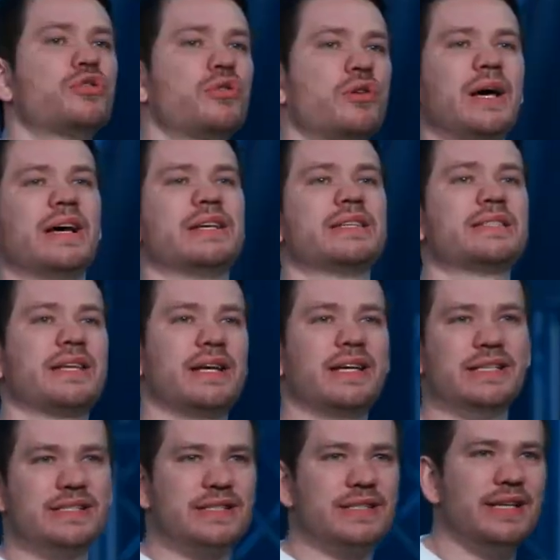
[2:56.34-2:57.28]
do
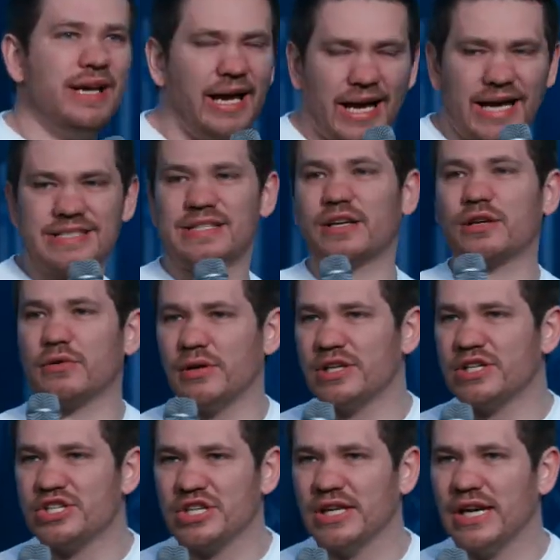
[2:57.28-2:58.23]
as a
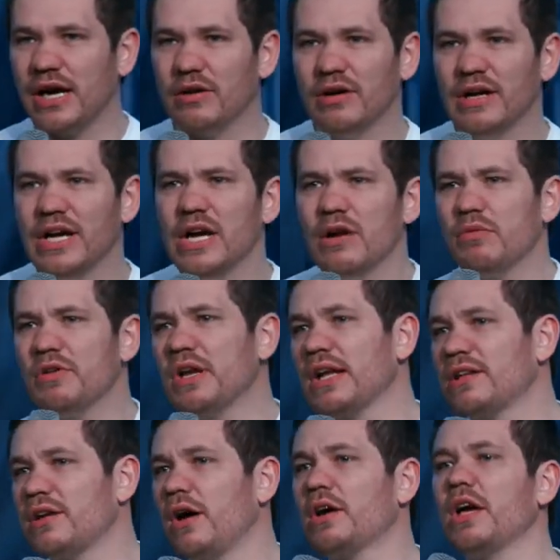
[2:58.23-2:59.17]
Christian. Now, we're
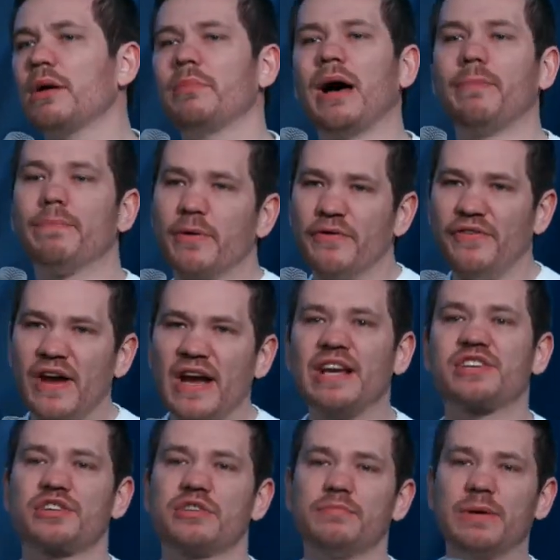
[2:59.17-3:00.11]
not talking about
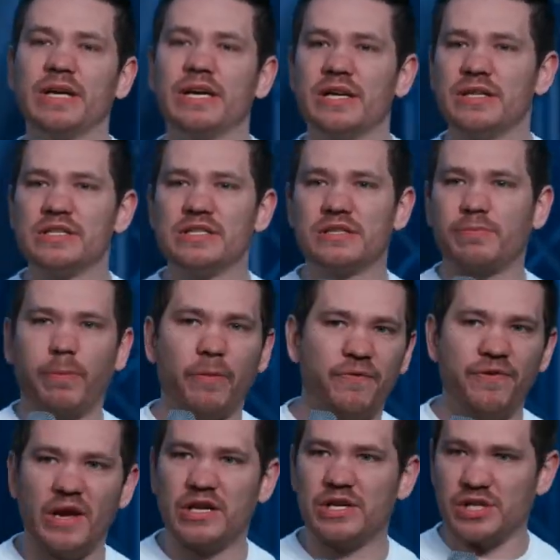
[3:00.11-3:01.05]
perfection, because
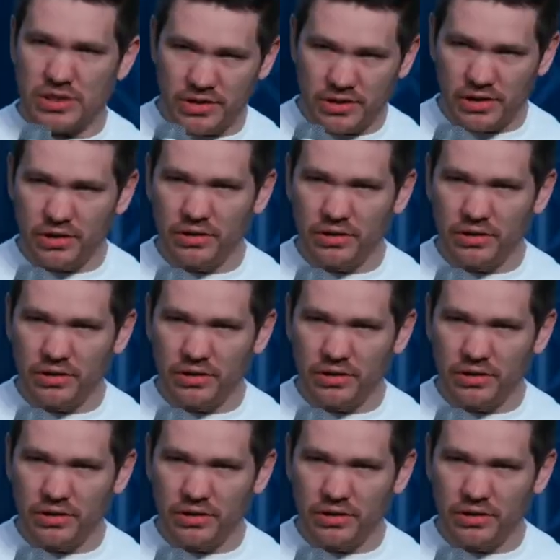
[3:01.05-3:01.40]
perfection